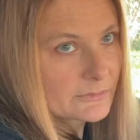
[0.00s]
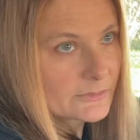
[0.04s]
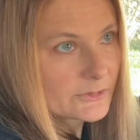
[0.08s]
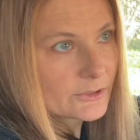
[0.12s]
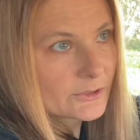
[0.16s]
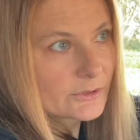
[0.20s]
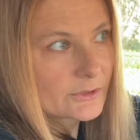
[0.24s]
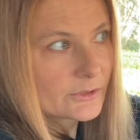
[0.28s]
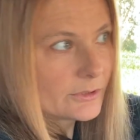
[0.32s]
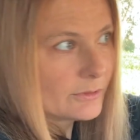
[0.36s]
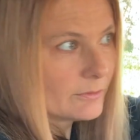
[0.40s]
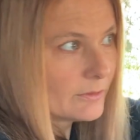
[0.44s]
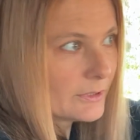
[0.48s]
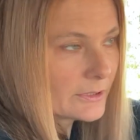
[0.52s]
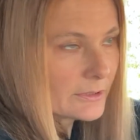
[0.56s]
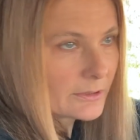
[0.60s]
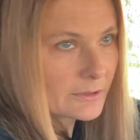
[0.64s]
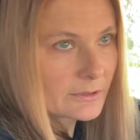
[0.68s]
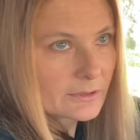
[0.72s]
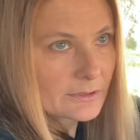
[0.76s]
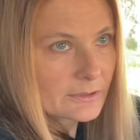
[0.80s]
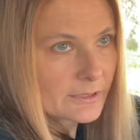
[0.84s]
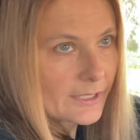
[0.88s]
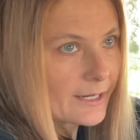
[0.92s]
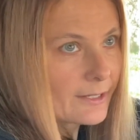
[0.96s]

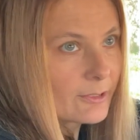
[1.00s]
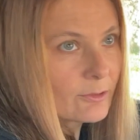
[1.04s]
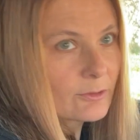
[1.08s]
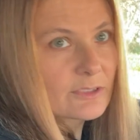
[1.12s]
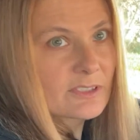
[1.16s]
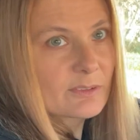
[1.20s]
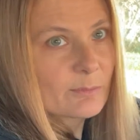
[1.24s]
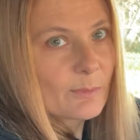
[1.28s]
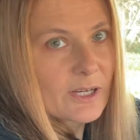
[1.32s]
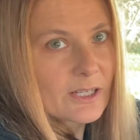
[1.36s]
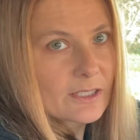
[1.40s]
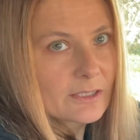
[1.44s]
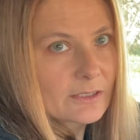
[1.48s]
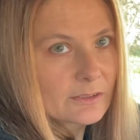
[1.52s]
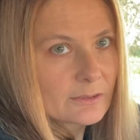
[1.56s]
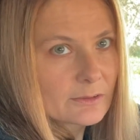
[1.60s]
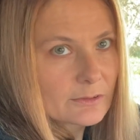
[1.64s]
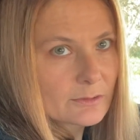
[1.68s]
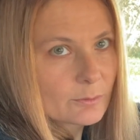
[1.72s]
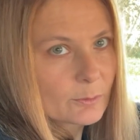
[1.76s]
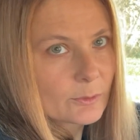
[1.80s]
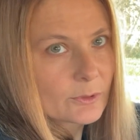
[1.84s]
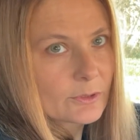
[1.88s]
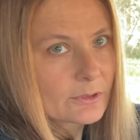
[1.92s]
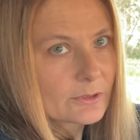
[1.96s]
200,000 miles
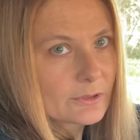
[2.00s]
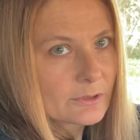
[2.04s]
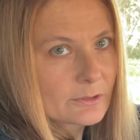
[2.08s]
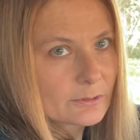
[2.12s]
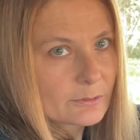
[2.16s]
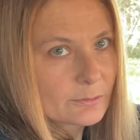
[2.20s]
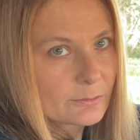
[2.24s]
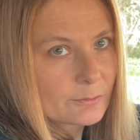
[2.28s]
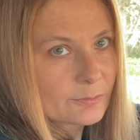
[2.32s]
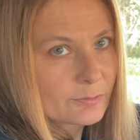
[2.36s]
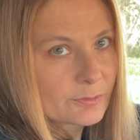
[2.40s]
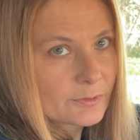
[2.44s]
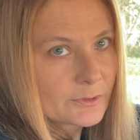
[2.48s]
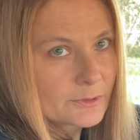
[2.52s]
worth of